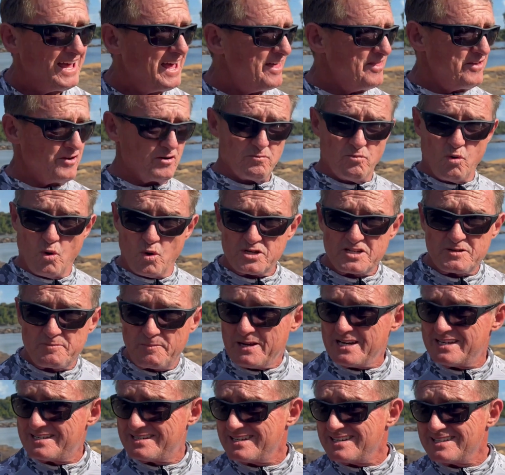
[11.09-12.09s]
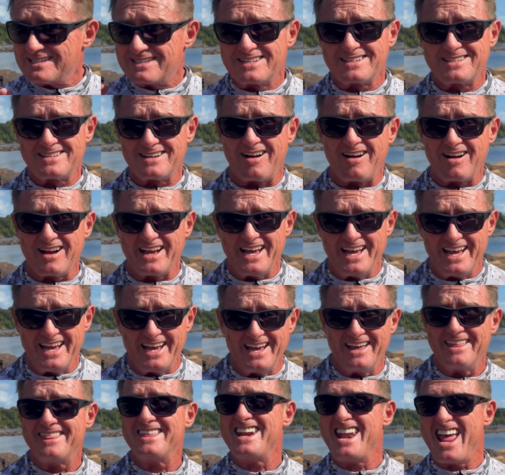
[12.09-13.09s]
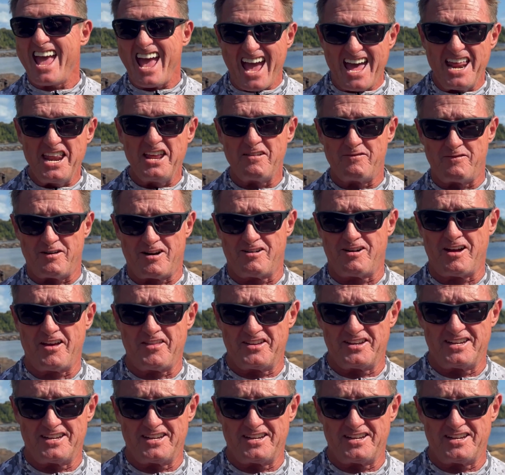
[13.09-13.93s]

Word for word: There are more species to target here than any of our other